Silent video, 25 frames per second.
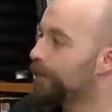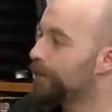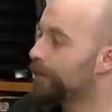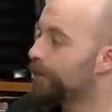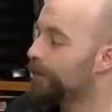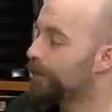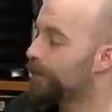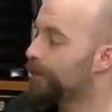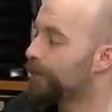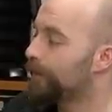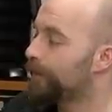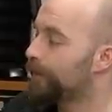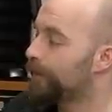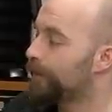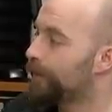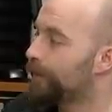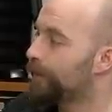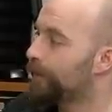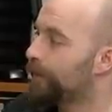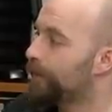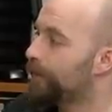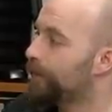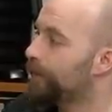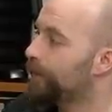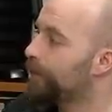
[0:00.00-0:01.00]

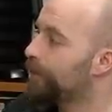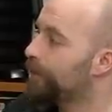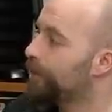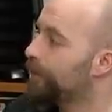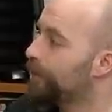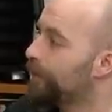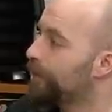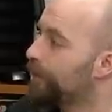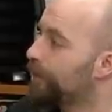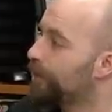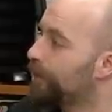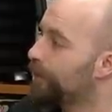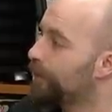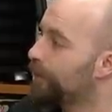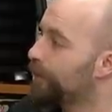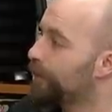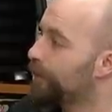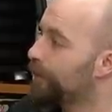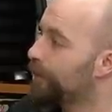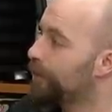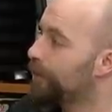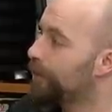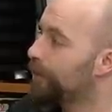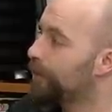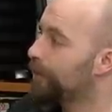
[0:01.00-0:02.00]

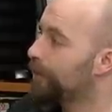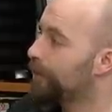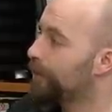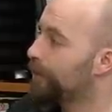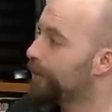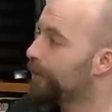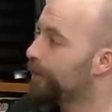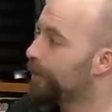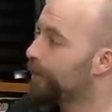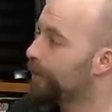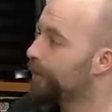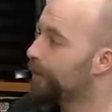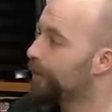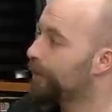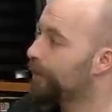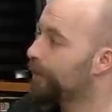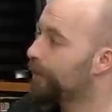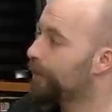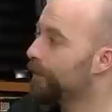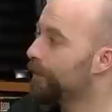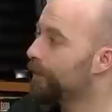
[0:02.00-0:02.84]
No words are spoken by the person on screen.